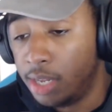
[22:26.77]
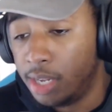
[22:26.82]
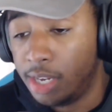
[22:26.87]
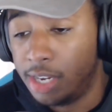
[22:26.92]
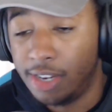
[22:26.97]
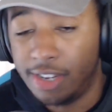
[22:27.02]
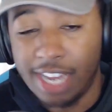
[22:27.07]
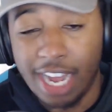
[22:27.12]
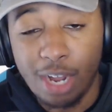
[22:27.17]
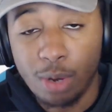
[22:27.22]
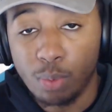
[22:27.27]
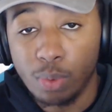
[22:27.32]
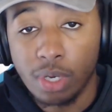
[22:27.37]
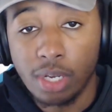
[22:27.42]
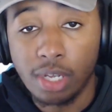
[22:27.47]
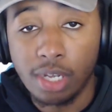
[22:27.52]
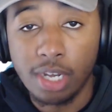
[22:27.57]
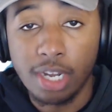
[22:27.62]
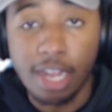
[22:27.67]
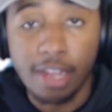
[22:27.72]
He's not
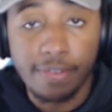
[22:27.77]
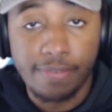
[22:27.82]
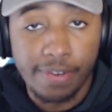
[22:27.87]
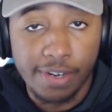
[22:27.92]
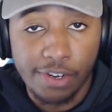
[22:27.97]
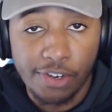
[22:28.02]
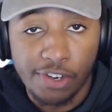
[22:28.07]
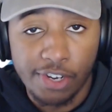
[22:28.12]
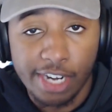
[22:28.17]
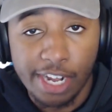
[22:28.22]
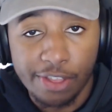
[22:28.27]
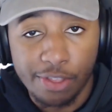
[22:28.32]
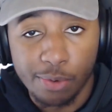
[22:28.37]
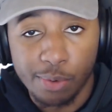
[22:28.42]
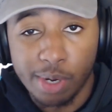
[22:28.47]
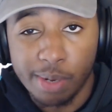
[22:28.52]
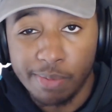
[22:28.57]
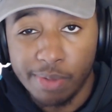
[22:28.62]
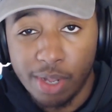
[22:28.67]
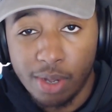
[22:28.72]
really good at finishing at the
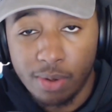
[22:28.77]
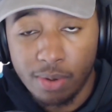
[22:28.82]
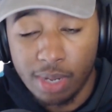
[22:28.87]
rim, though.